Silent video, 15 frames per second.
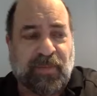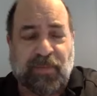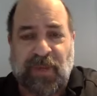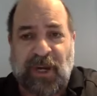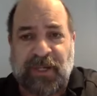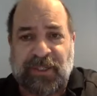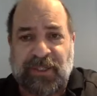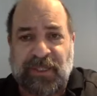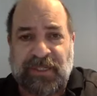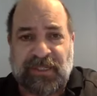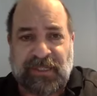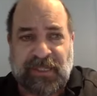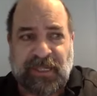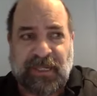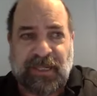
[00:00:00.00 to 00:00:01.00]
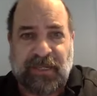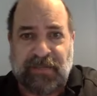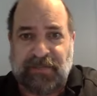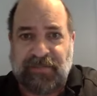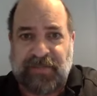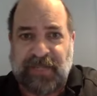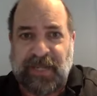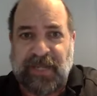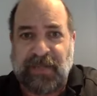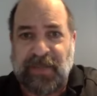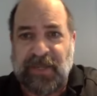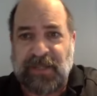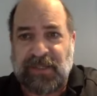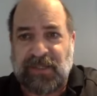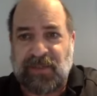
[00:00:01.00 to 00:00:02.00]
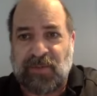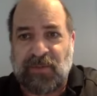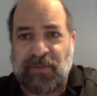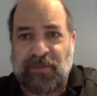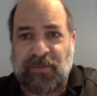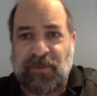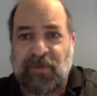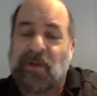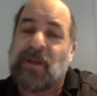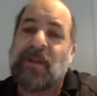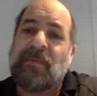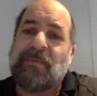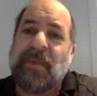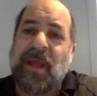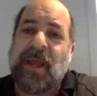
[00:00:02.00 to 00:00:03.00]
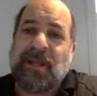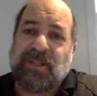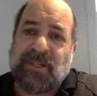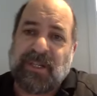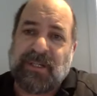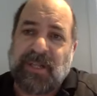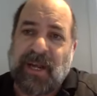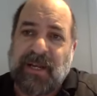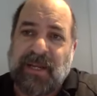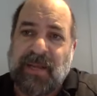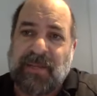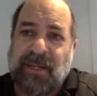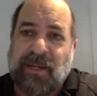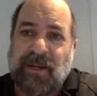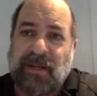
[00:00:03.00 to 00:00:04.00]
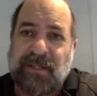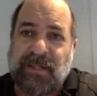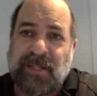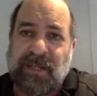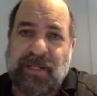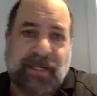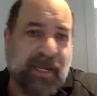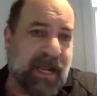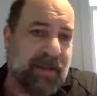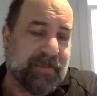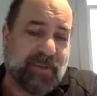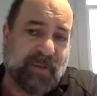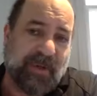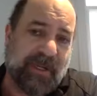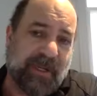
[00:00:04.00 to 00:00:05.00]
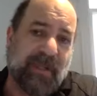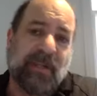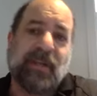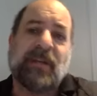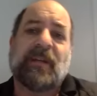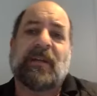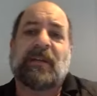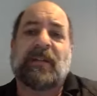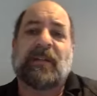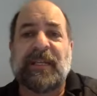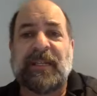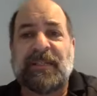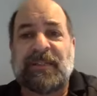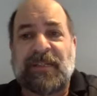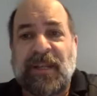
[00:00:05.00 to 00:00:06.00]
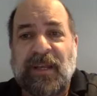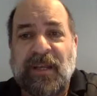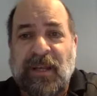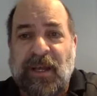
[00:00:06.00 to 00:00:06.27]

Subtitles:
Botsheets as like a database tool for managing dynamic content and capturing leads,